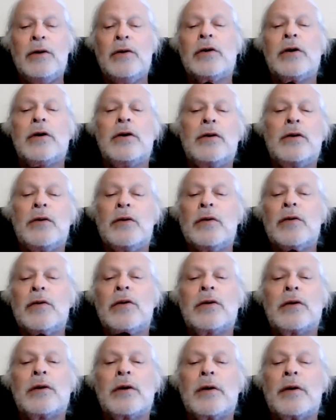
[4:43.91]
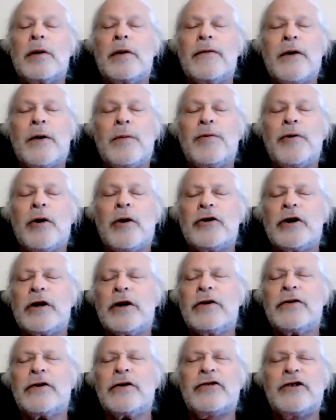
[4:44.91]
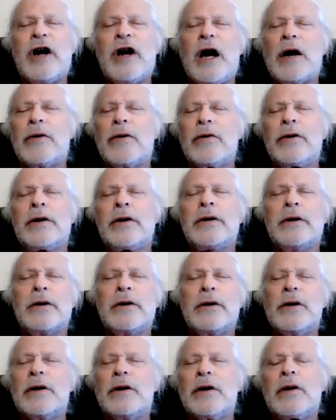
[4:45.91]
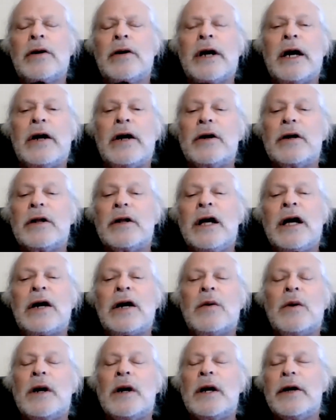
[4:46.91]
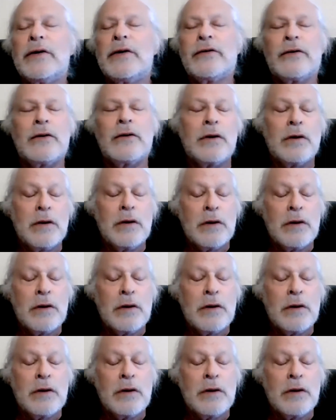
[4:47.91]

You can, if you're approaching as a chakra, you can go counterclockwise